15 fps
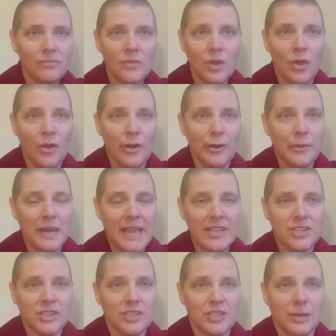or a
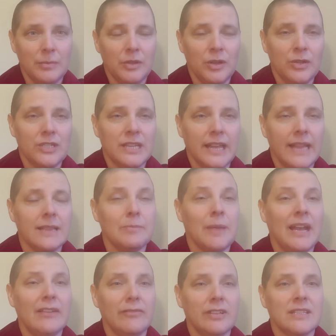relationship. To get the
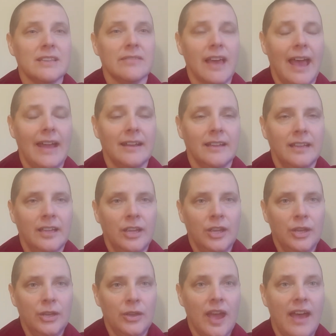benefits of that,
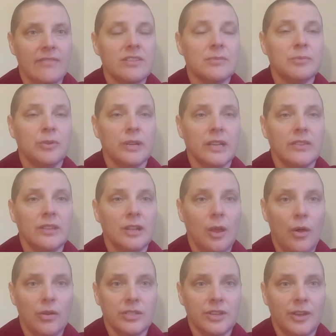you have to put in the
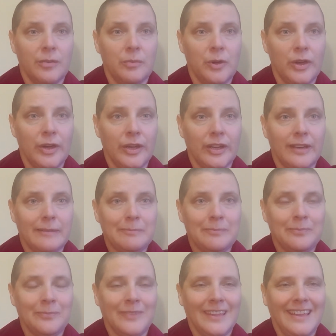long-term work.
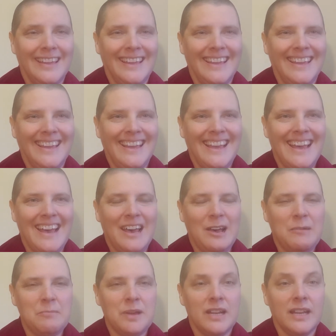
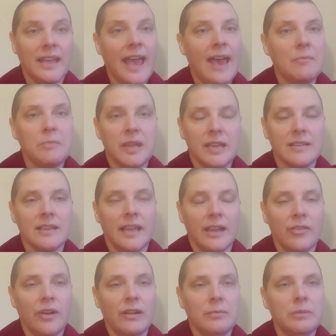But it can be
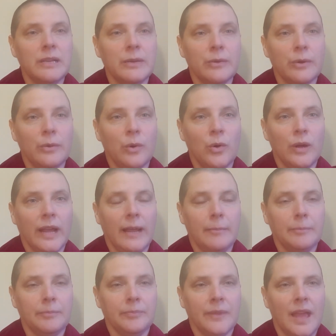incredibly rewarding.
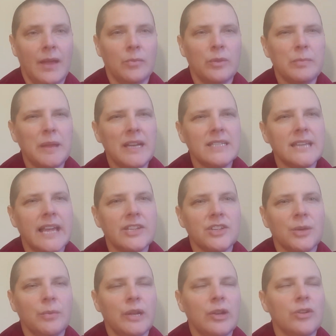And with
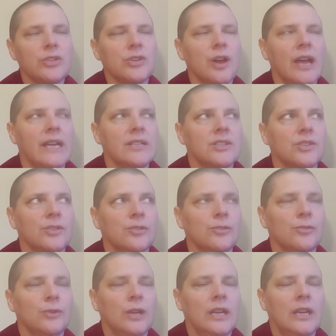meditation, we're not trying to